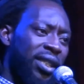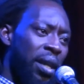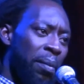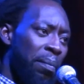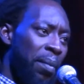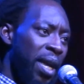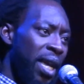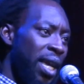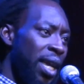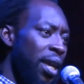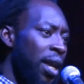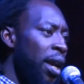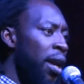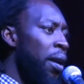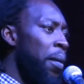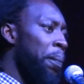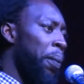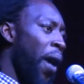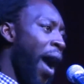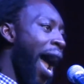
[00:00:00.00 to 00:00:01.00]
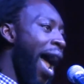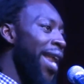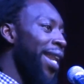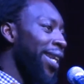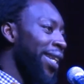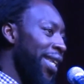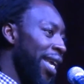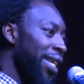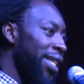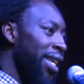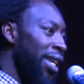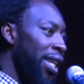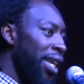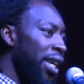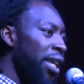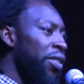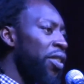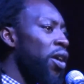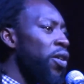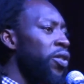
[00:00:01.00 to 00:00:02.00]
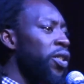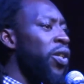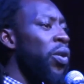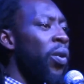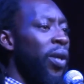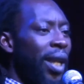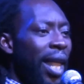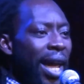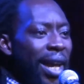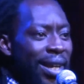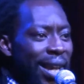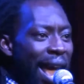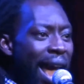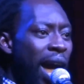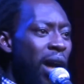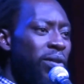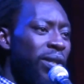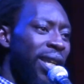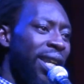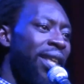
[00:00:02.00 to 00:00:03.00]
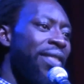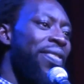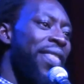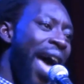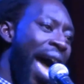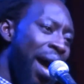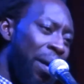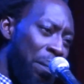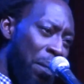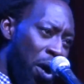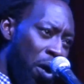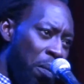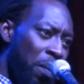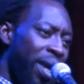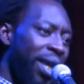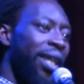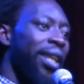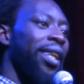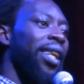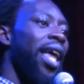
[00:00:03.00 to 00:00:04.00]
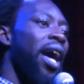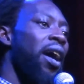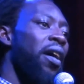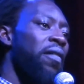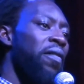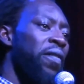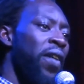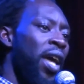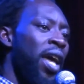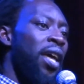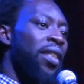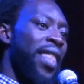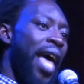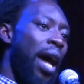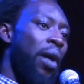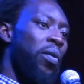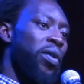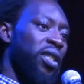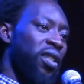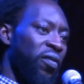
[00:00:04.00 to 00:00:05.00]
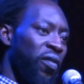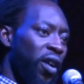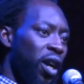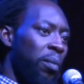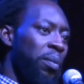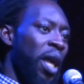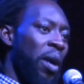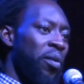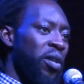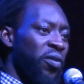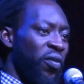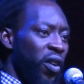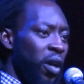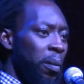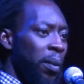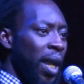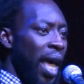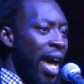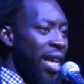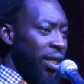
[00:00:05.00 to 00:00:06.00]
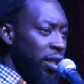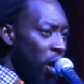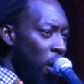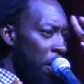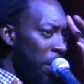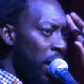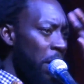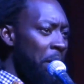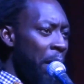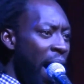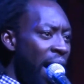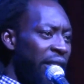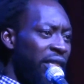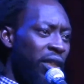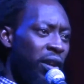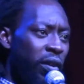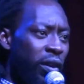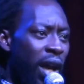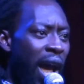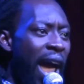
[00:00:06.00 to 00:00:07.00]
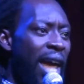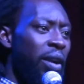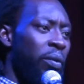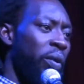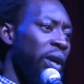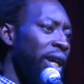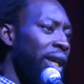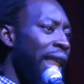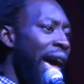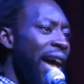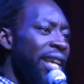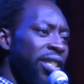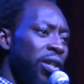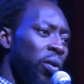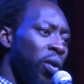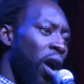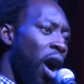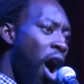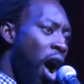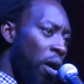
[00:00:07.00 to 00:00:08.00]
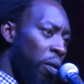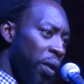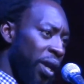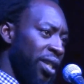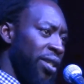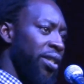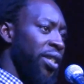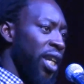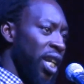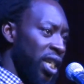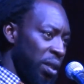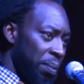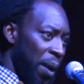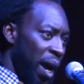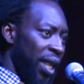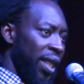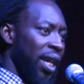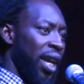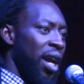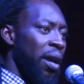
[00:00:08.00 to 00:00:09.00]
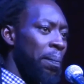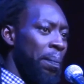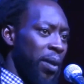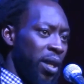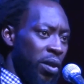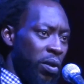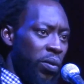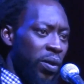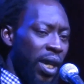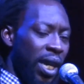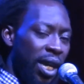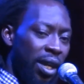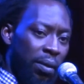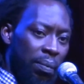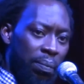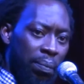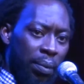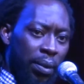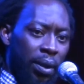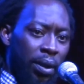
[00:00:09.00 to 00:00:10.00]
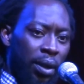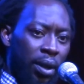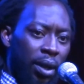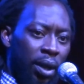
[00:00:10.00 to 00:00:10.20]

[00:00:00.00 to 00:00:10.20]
Because to me, pride and dignity, those two are like nouns. And in that moment, love, that was the verb that was verbalized to open up my third eye to realize you are always judged by the company you keep.